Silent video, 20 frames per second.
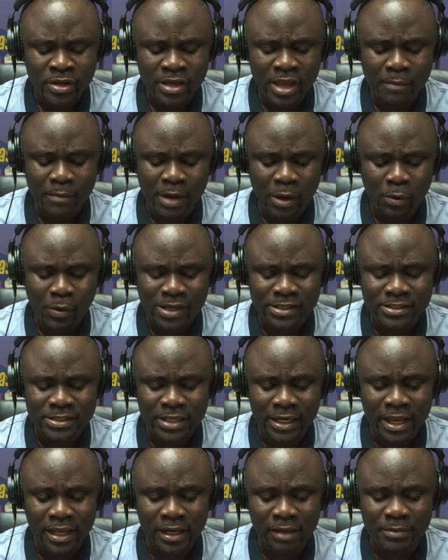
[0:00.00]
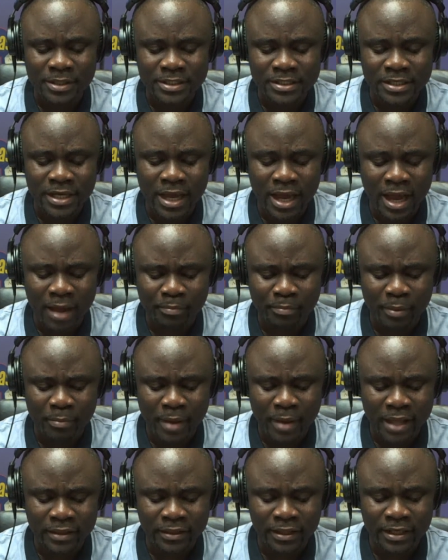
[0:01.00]
And my once again, let me say a happy
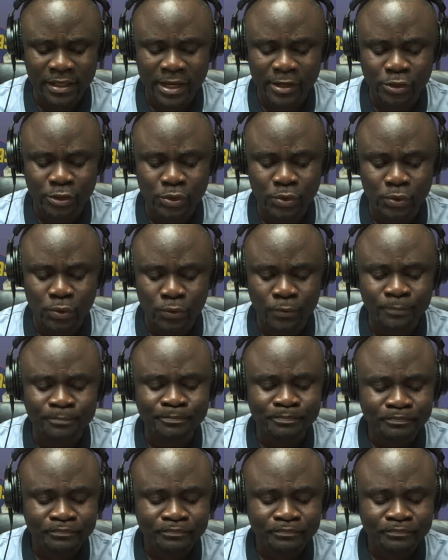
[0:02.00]
birthday to